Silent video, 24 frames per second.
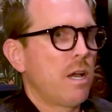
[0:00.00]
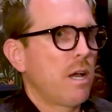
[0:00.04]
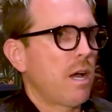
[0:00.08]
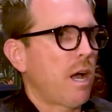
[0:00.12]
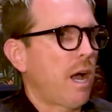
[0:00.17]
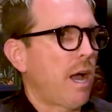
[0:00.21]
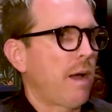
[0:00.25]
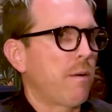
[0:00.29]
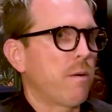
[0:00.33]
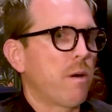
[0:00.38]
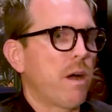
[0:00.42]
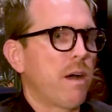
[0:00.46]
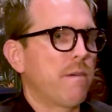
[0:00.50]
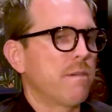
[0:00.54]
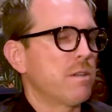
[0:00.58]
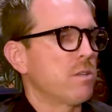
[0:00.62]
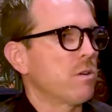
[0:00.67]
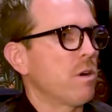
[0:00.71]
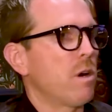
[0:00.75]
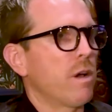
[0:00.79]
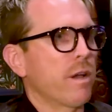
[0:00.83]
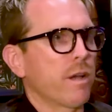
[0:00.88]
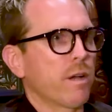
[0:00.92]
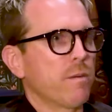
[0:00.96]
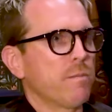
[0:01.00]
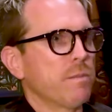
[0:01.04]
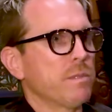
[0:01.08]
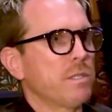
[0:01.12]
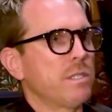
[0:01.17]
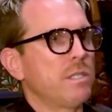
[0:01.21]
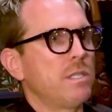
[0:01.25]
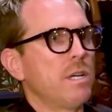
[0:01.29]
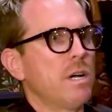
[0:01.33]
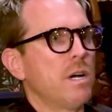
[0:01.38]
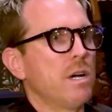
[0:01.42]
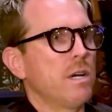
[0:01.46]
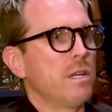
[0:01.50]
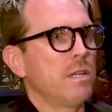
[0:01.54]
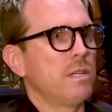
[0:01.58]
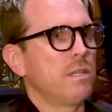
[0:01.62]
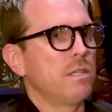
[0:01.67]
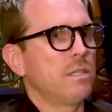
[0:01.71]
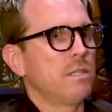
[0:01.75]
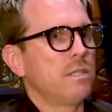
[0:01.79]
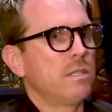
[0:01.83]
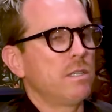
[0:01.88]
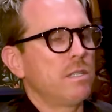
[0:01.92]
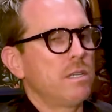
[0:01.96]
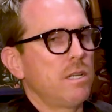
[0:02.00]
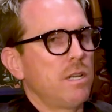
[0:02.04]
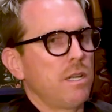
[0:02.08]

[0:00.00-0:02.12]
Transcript: I will have a drawing almost done